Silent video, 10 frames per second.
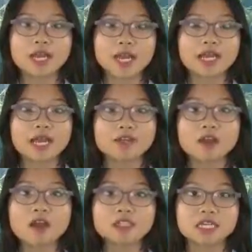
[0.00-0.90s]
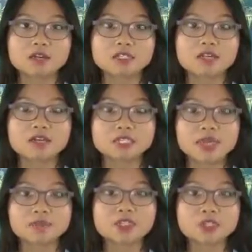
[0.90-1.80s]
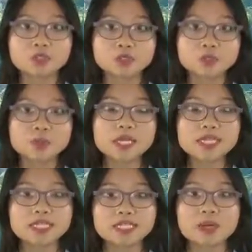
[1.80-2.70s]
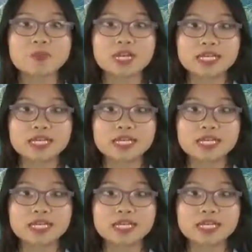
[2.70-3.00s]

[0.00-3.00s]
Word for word: However, it's important to note that most of the time,